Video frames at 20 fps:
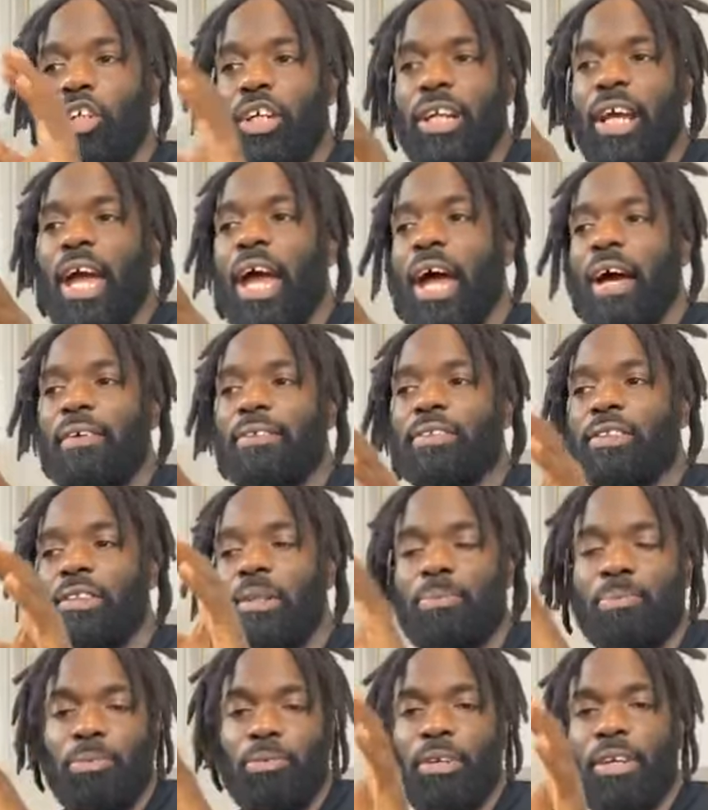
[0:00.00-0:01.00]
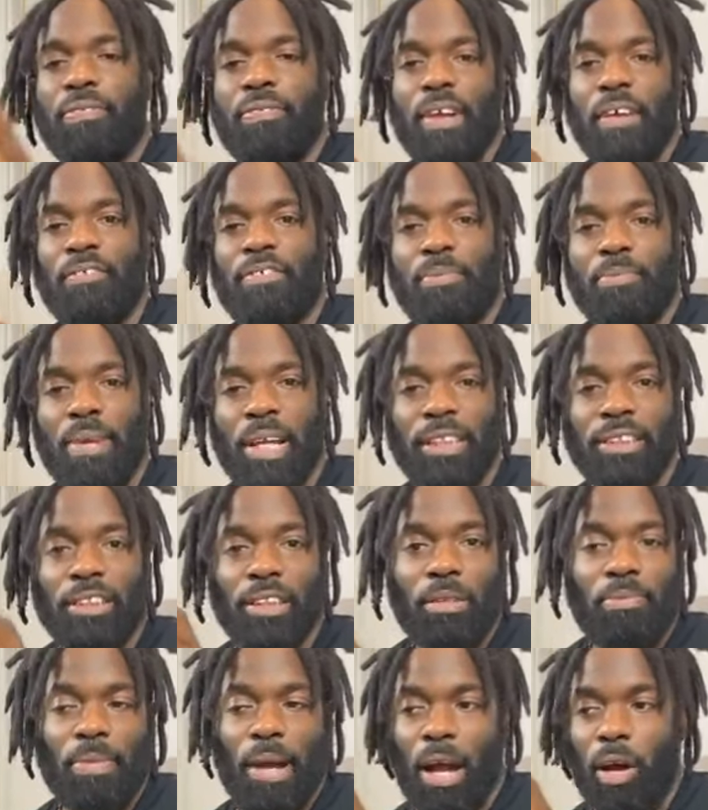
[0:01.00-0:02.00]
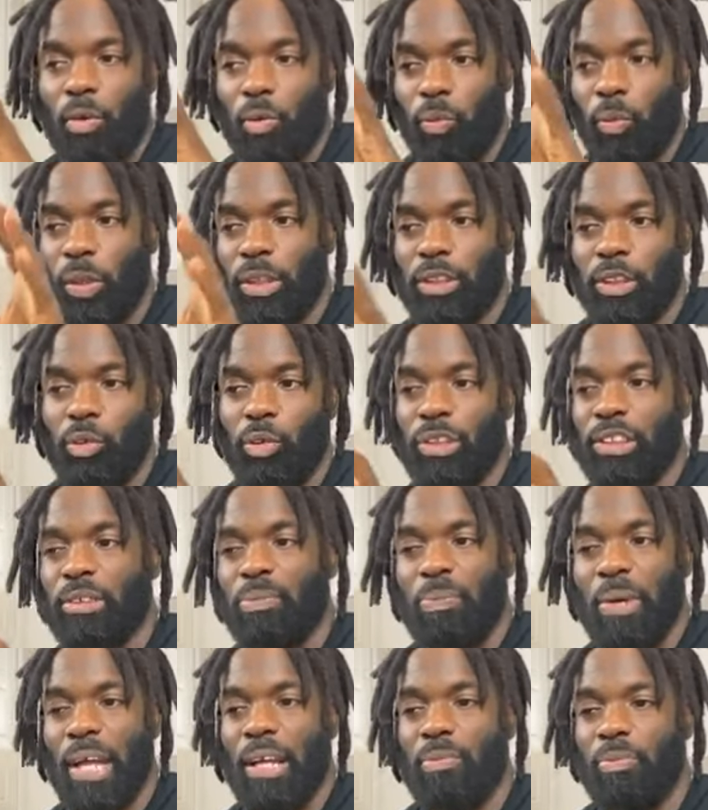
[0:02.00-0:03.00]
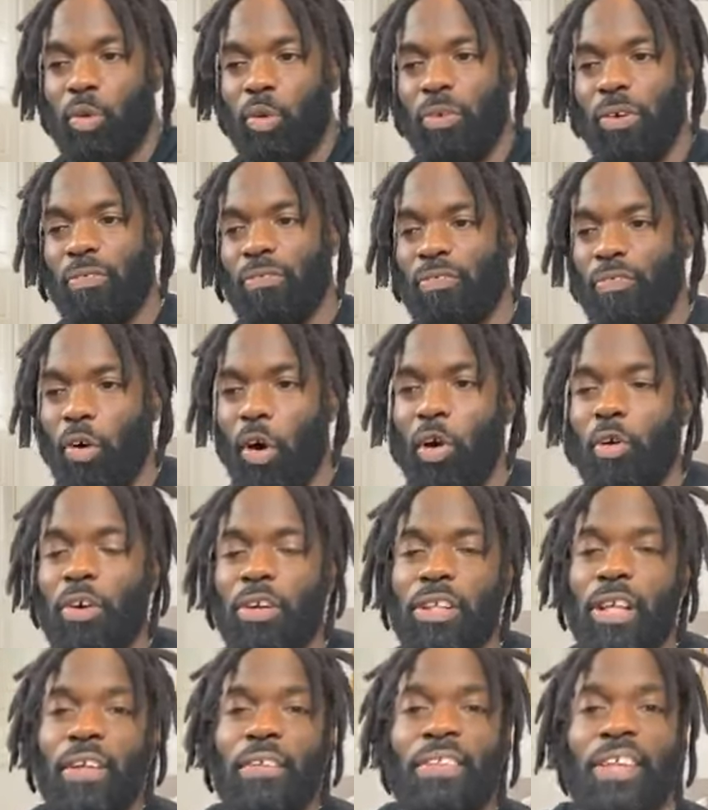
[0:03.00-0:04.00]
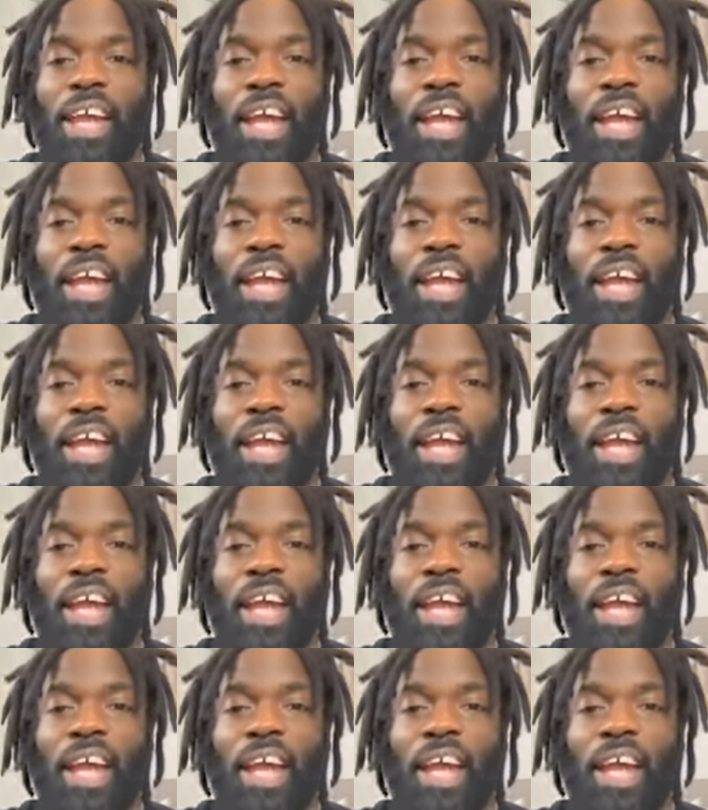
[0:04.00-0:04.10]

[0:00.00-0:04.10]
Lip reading: you're going to have some brief information about what to expect moving forward.